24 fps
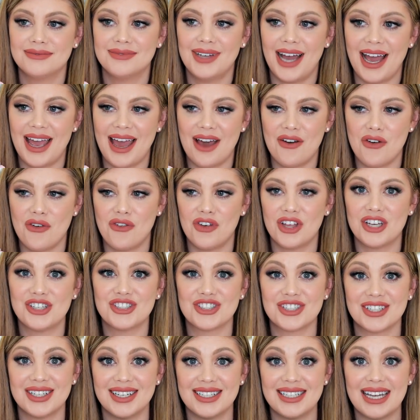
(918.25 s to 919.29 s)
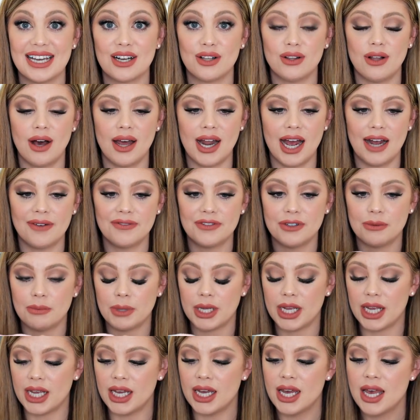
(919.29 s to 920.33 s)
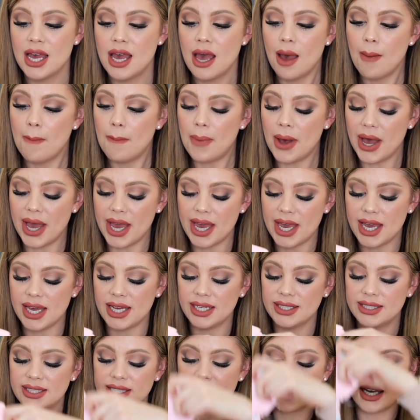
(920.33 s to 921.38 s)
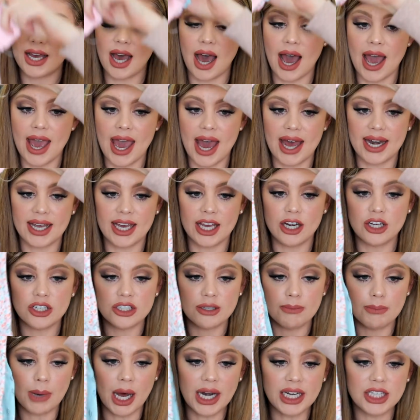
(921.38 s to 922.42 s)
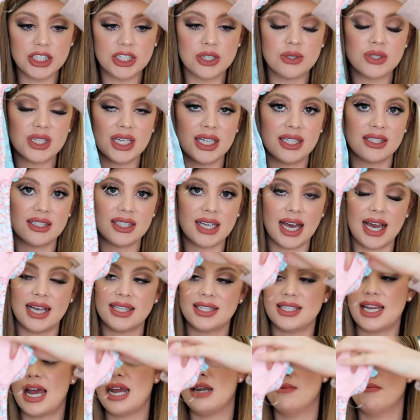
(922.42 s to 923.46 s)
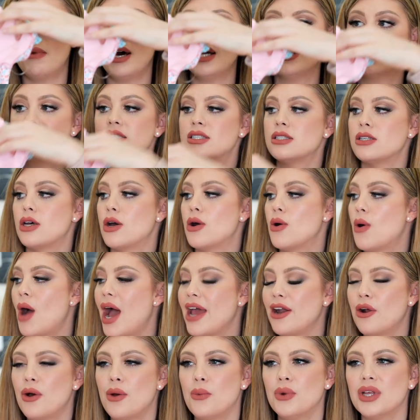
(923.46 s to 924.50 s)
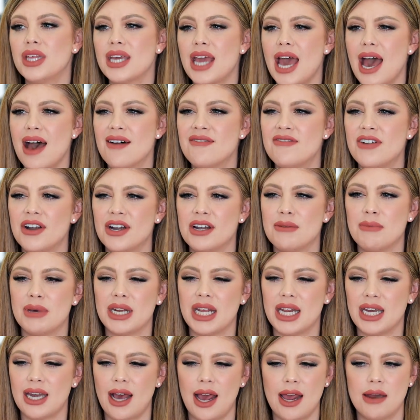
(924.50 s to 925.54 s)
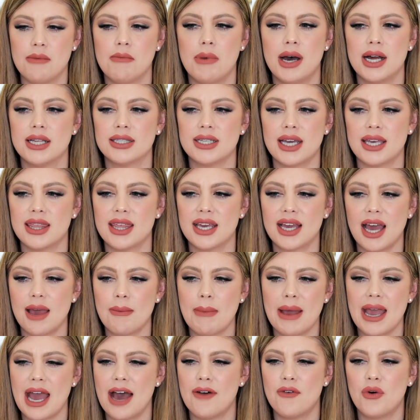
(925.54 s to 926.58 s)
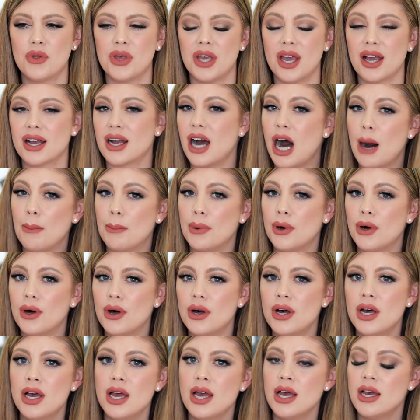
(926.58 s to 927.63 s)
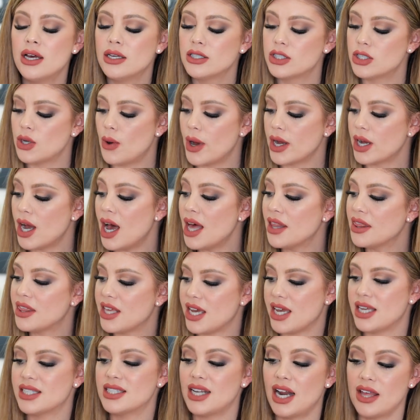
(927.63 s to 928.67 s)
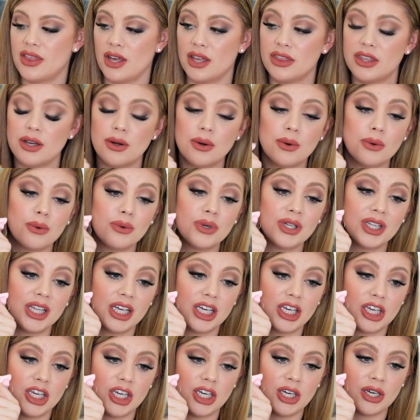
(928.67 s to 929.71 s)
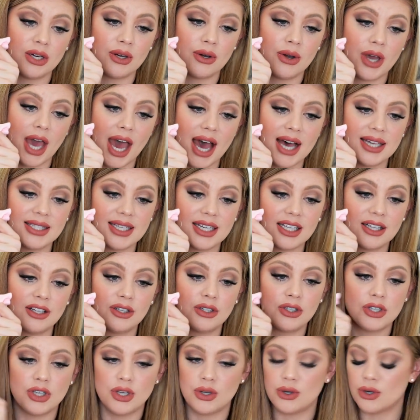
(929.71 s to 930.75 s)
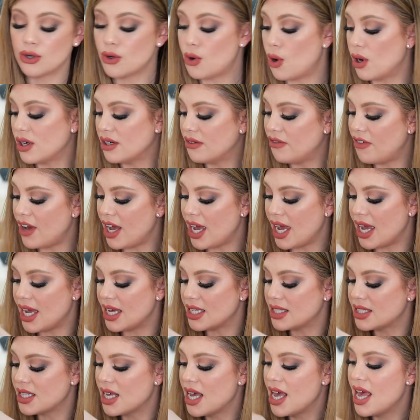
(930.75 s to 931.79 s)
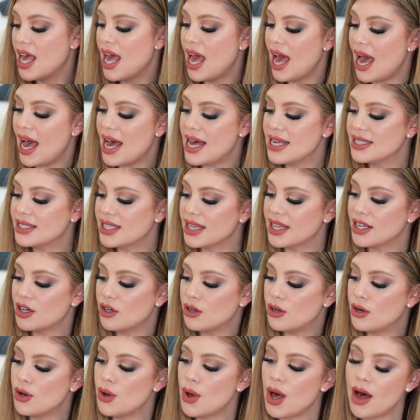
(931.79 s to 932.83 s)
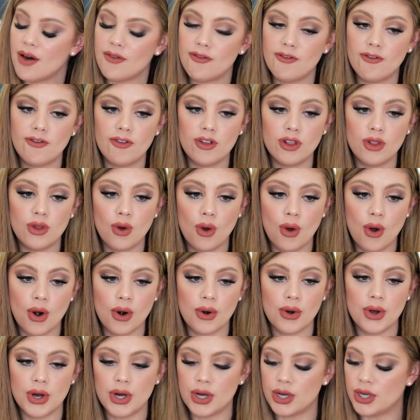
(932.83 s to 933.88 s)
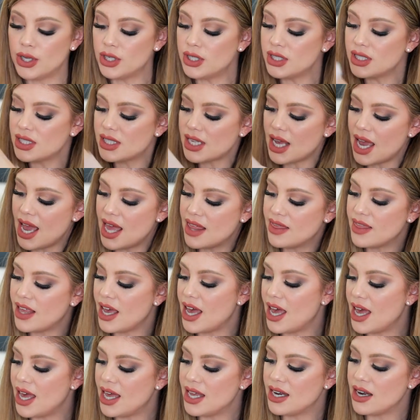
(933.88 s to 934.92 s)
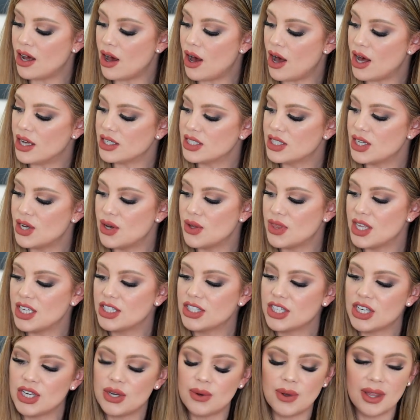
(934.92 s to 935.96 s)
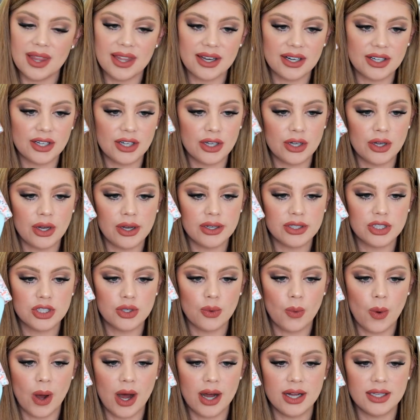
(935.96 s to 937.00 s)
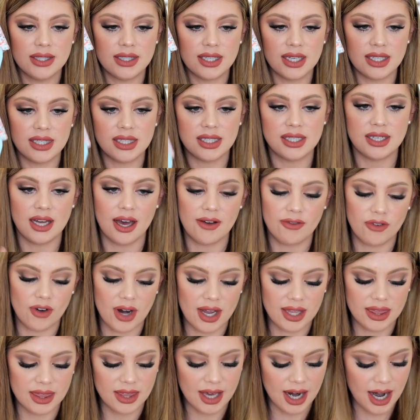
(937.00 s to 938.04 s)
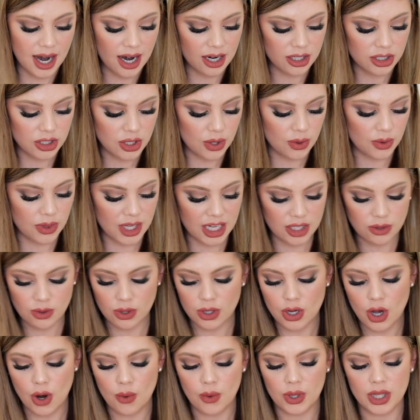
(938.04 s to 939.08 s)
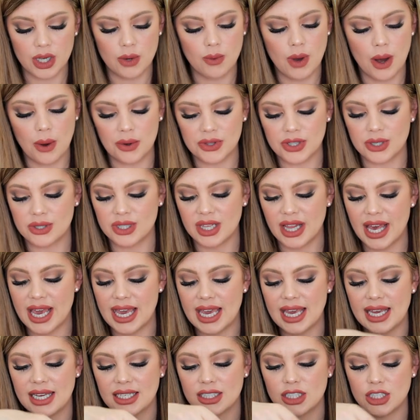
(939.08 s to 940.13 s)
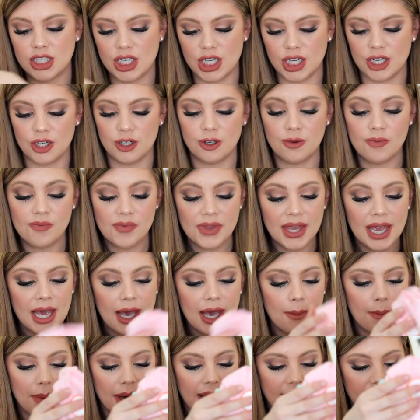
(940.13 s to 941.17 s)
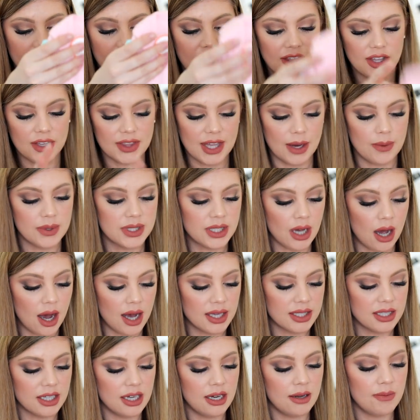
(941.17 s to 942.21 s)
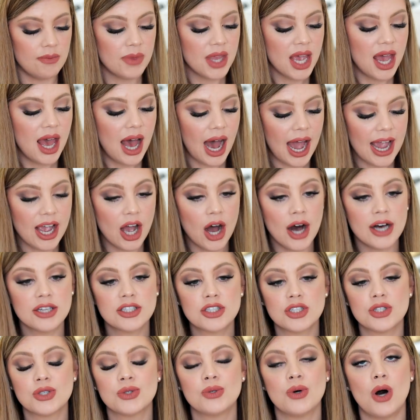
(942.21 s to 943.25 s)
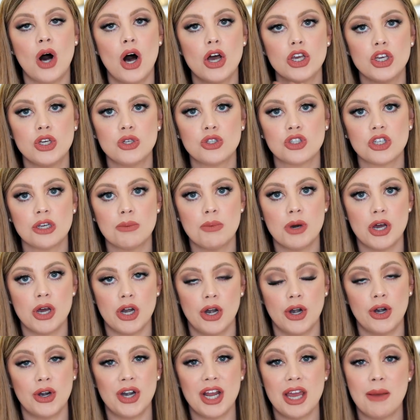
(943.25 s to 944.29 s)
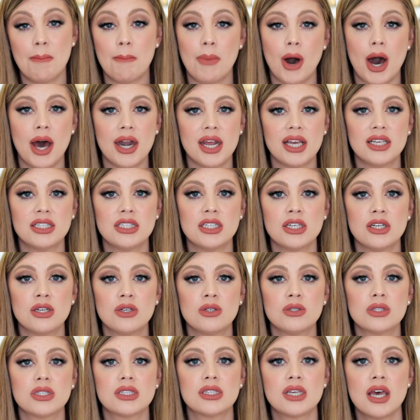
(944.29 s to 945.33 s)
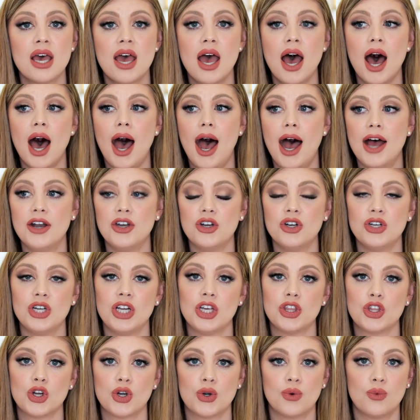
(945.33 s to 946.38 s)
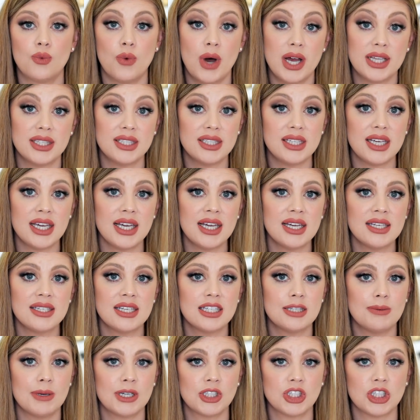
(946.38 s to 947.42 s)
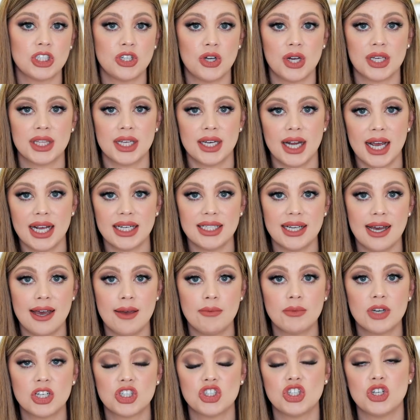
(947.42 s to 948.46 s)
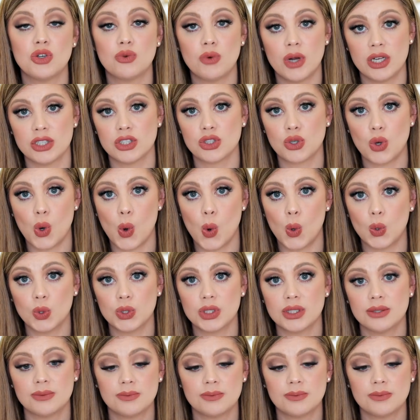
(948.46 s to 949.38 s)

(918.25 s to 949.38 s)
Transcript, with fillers: I have a feeling she's gonna take a lot after me, but I had to get her some bodysuits in size 9 months. So I don't really have very many 9 months. I think I might have only a couple. So I got these, and I thought they were really cute. It has like a little unicorn face, has little florals, and then also these cute little swans and stuff right there. So these would go really well with those leggings too. But I thought that was awesome. I also usually put her in bodysuits underneath her onesies, especially during the nighttime, because she runs cold.